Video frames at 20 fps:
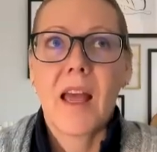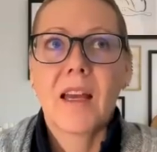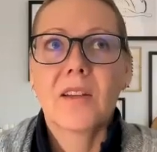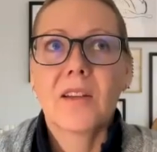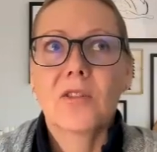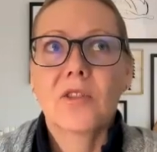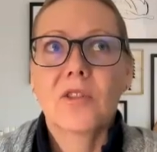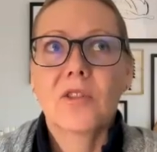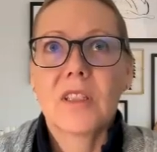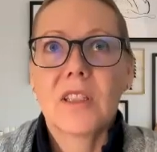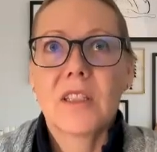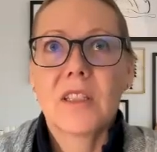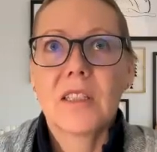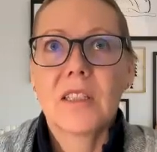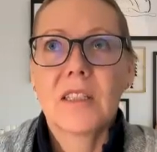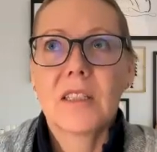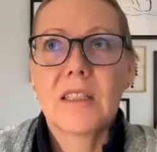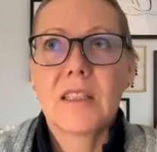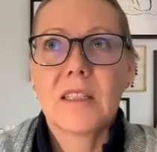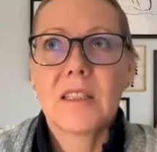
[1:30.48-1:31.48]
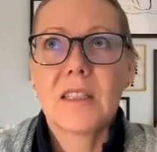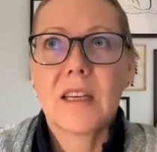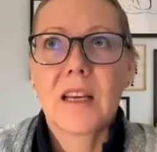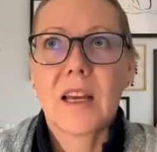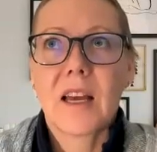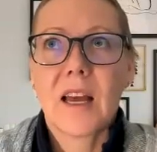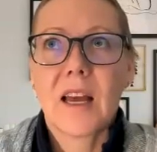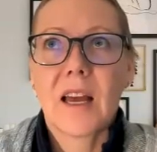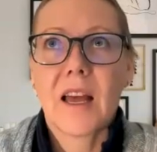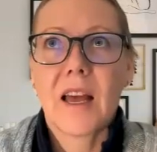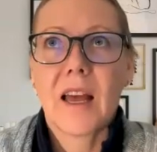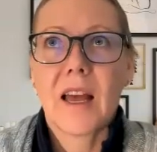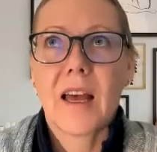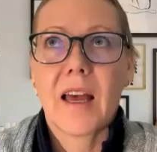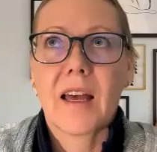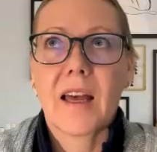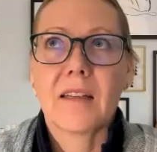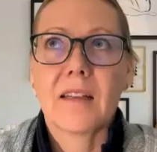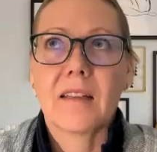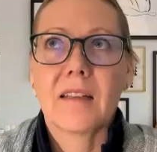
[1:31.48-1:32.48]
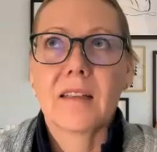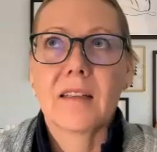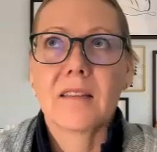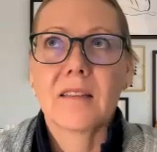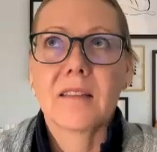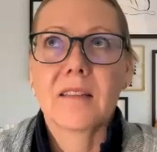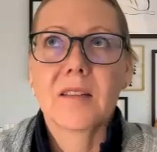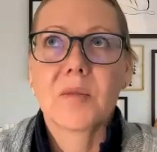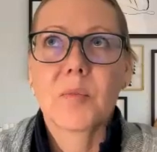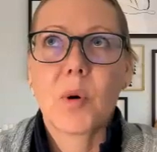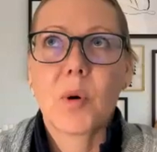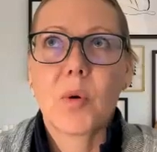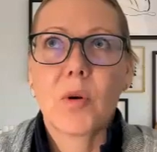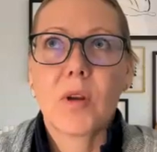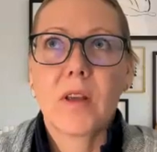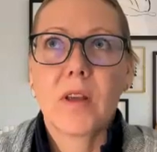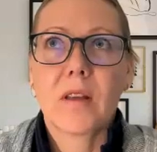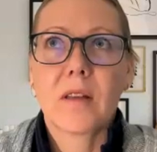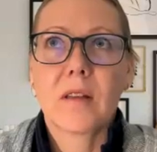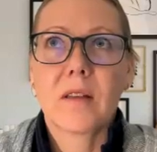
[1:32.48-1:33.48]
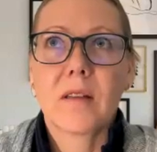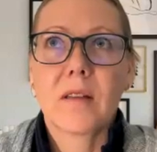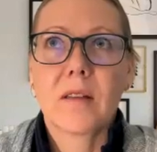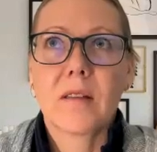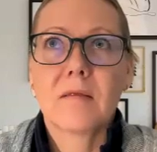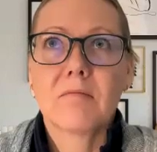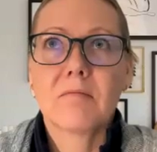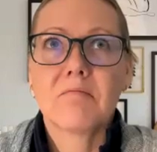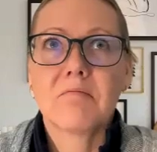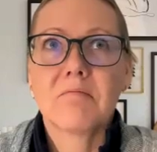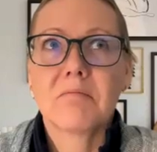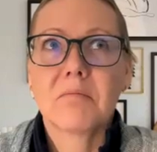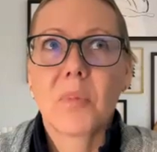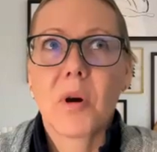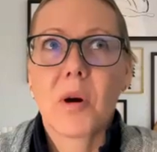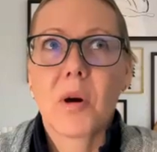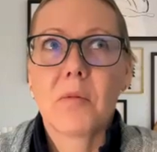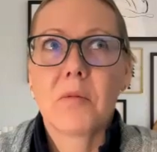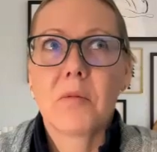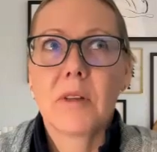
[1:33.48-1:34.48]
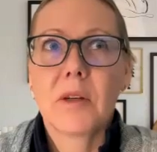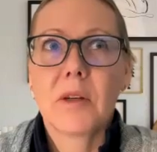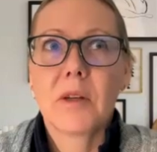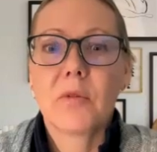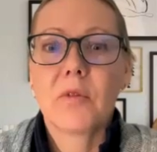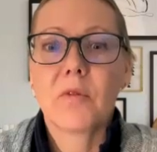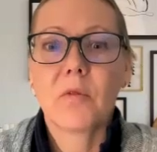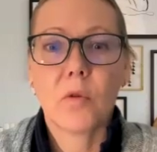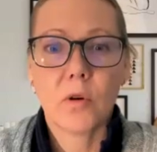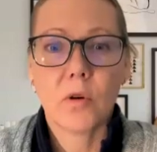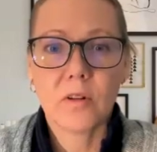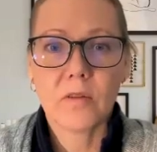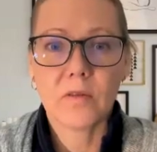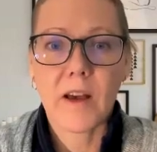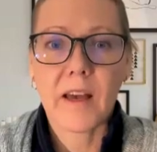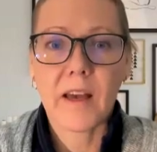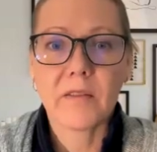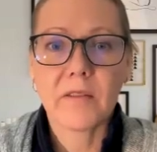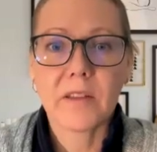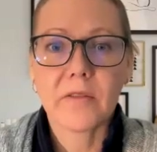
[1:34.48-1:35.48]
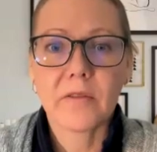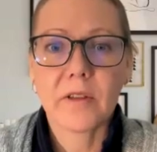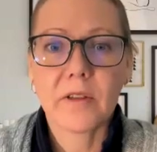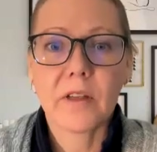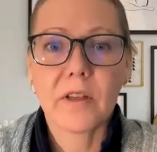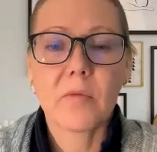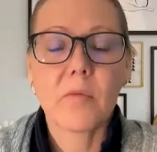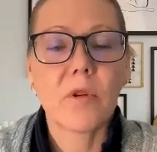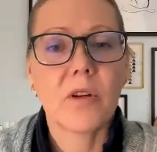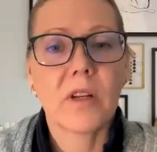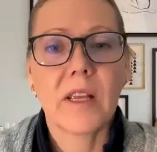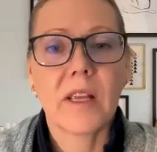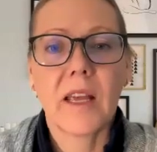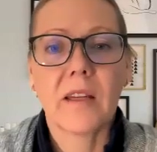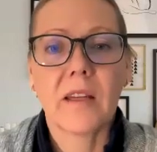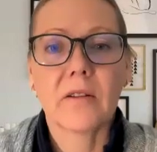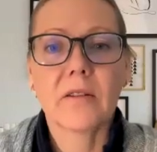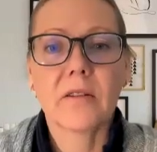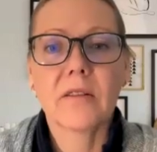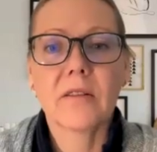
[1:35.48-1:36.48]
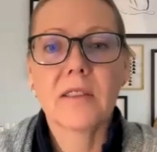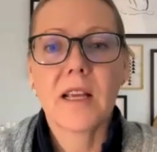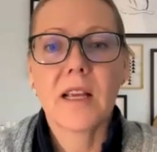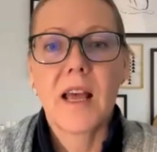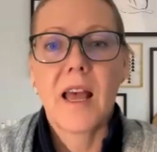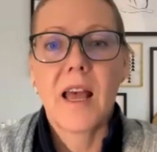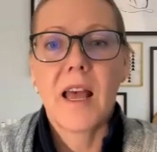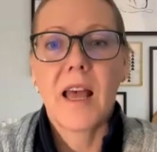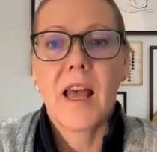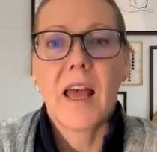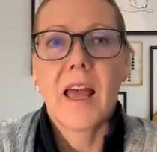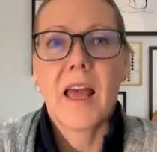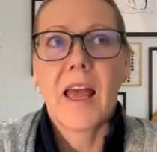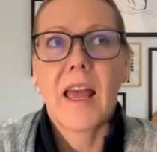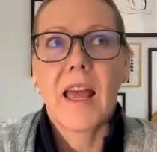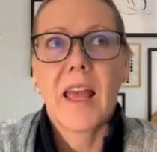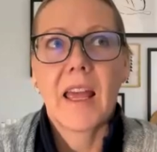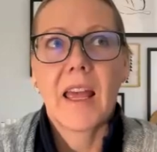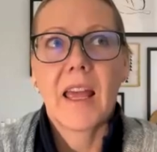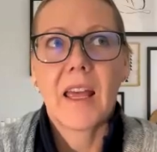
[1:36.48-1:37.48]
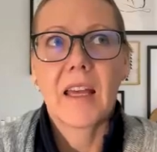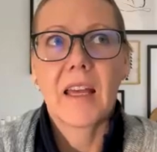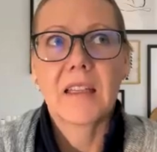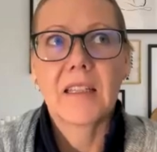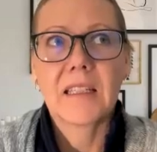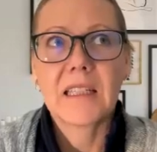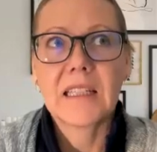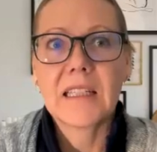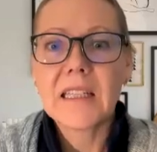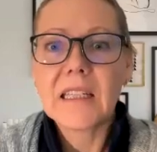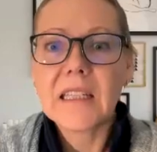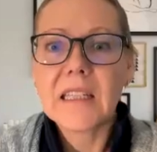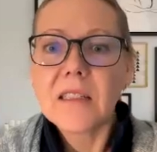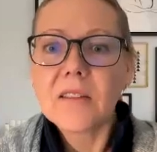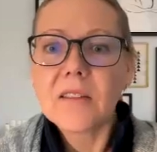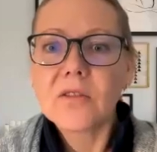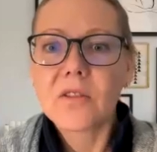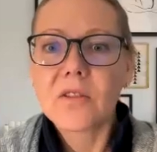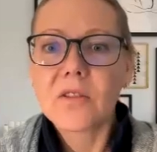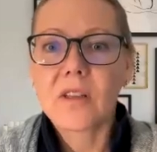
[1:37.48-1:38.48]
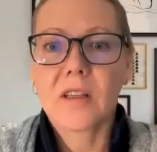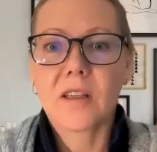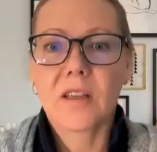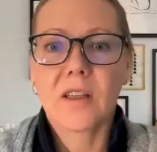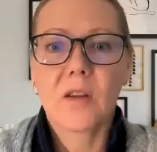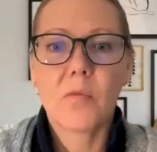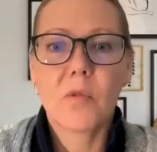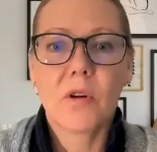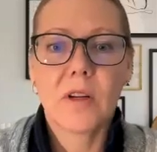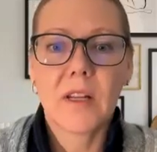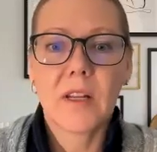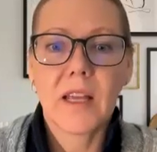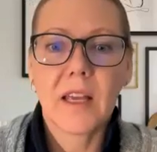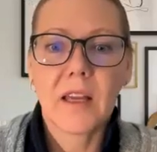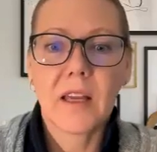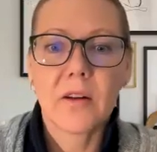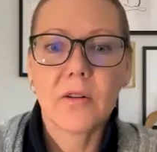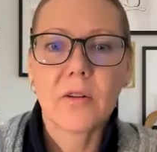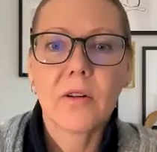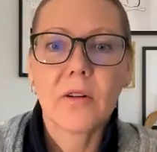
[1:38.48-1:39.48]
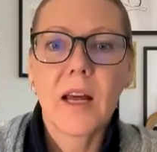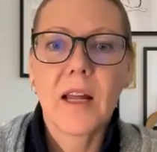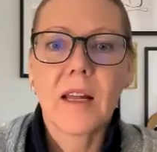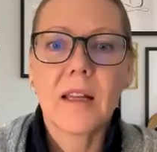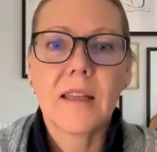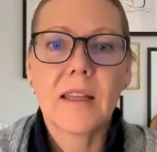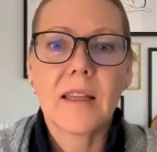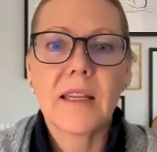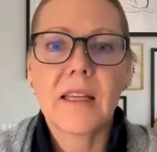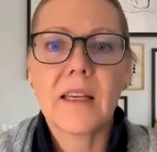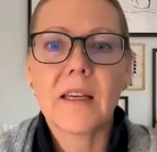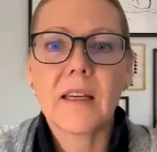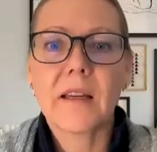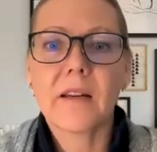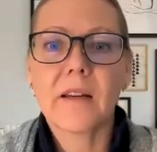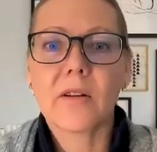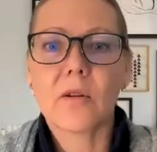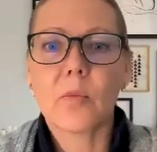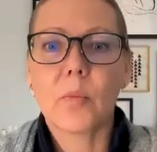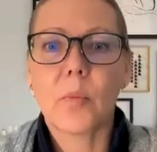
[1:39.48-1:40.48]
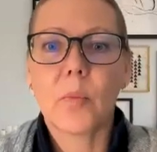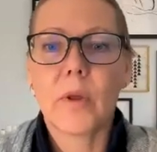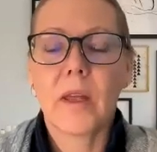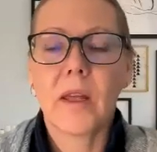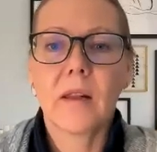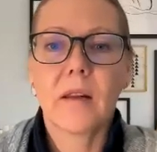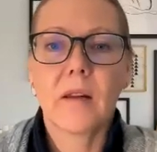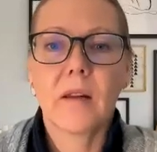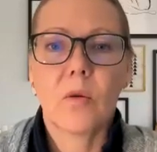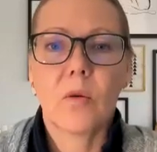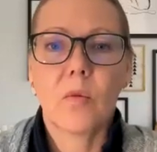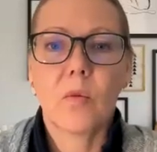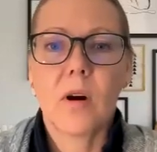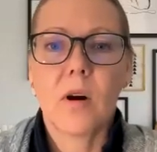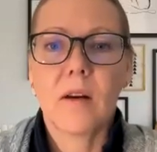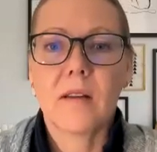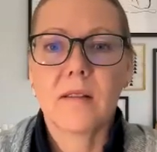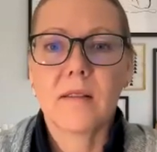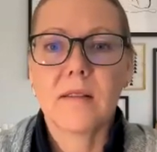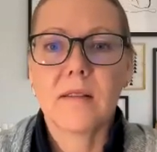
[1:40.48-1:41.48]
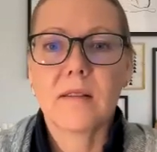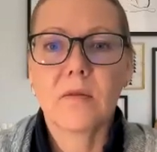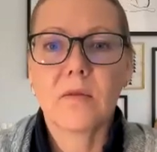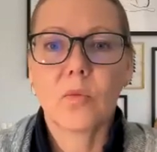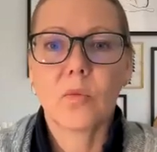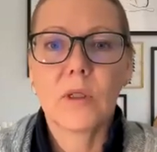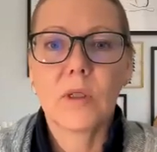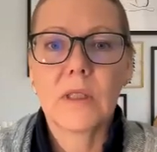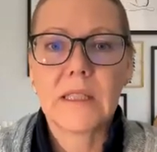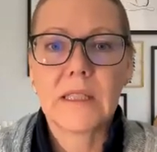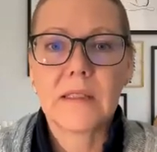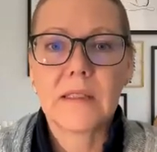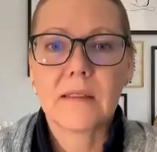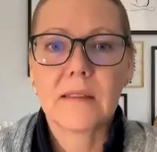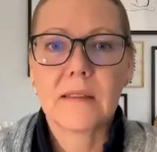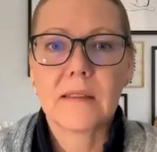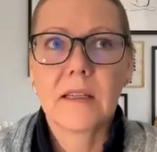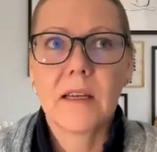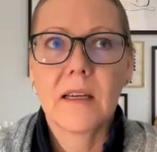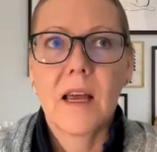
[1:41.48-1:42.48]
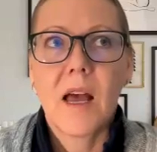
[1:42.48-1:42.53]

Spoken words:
She had spoken probably with 4 or 5 different communicators, and each communicator, a little bit was released,